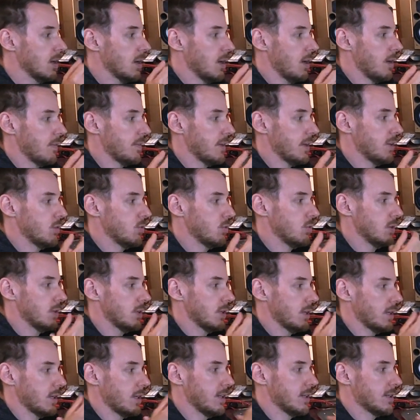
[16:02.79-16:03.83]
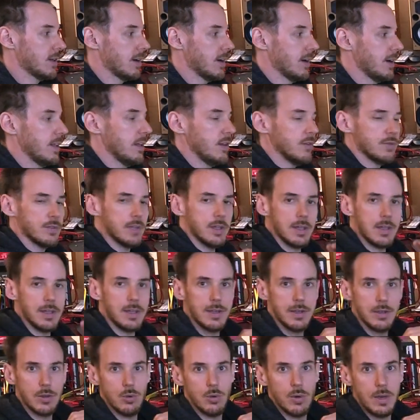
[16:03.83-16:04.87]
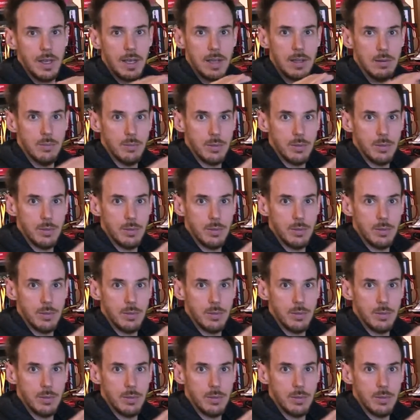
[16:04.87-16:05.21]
and then you either leave the EQ in,